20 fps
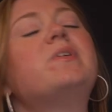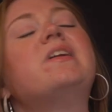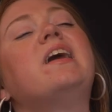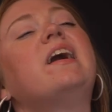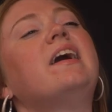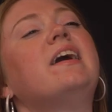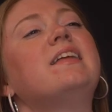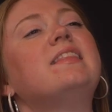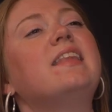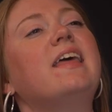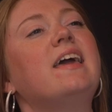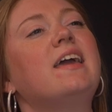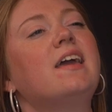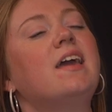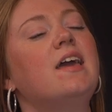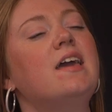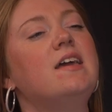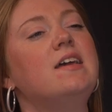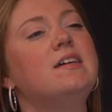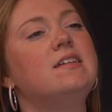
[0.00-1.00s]
when I
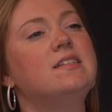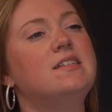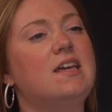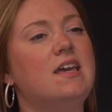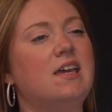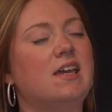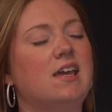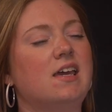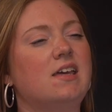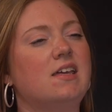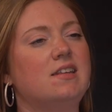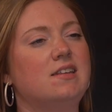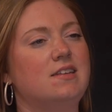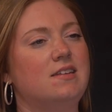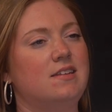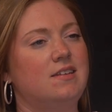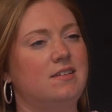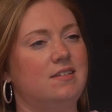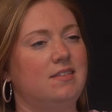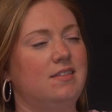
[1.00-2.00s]
taken
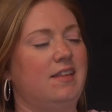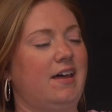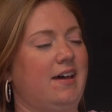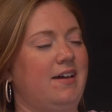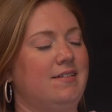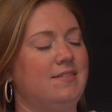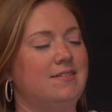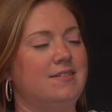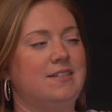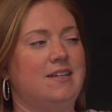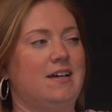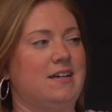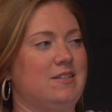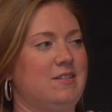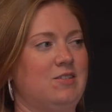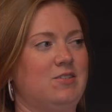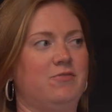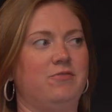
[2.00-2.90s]
that test,